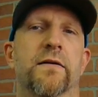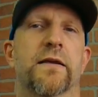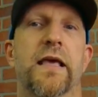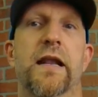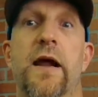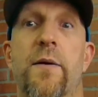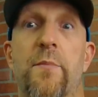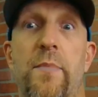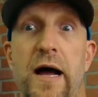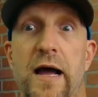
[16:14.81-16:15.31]

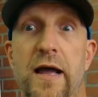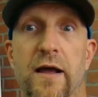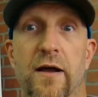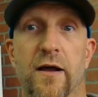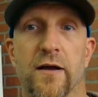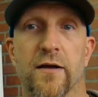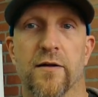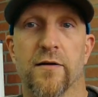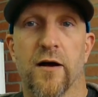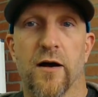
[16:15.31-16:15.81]
Can I buy
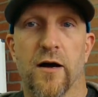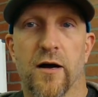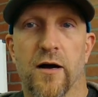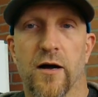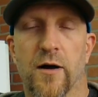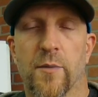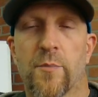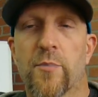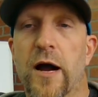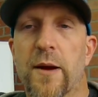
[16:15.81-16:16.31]

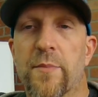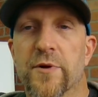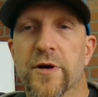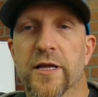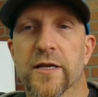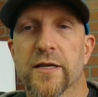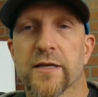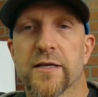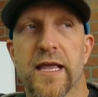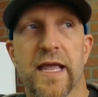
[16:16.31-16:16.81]
a
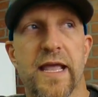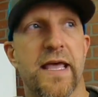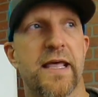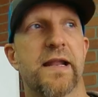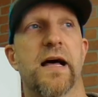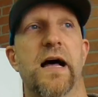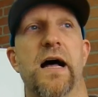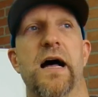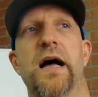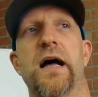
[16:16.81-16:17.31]
property?
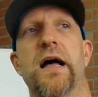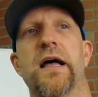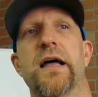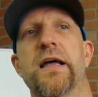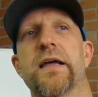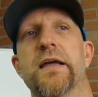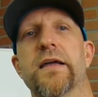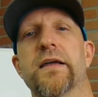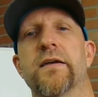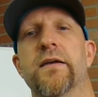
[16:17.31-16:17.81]
Can
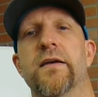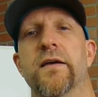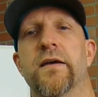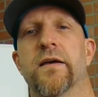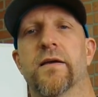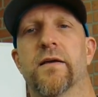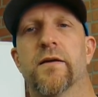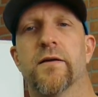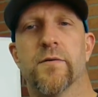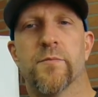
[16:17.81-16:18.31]
I
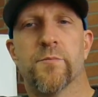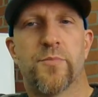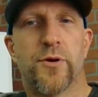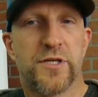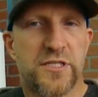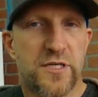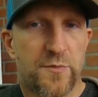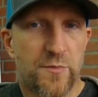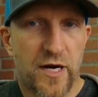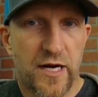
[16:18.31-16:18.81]

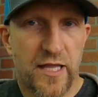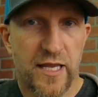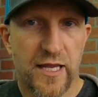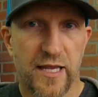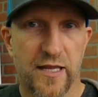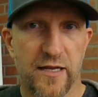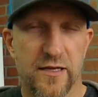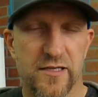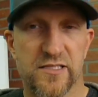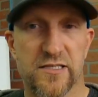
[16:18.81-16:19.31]
put some money
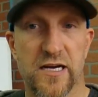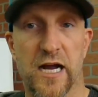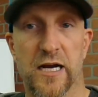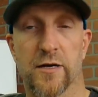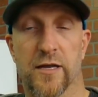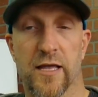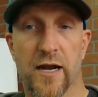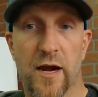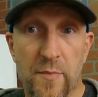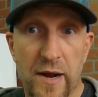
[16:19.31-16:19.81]
in a
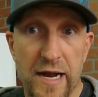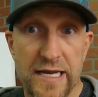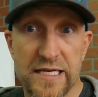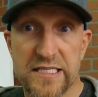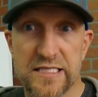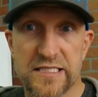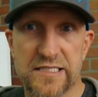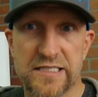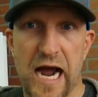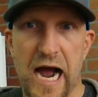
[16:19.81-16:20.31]
stock? Can I buy a
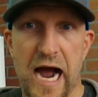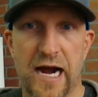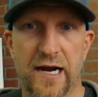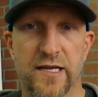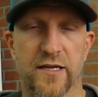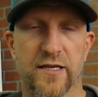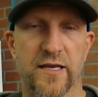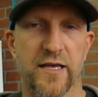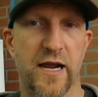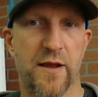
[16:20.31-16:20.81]

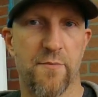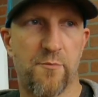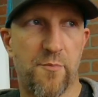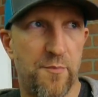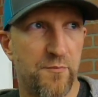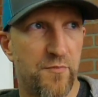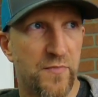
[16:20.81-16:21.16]
stock? Can I